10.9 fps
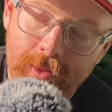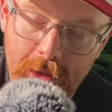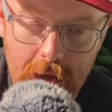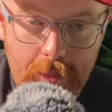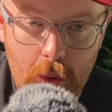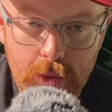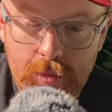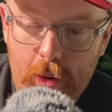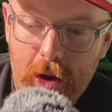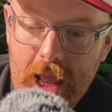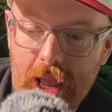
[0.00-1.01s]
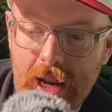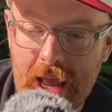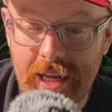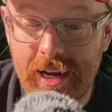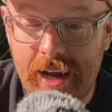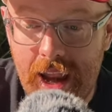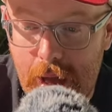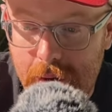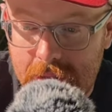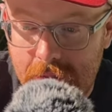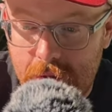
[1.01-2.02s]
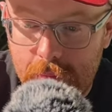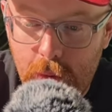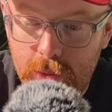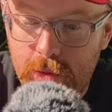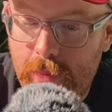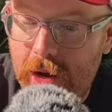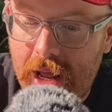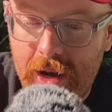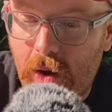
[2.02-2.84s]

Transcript: the composer's put in, any dynamics that the composer's put in.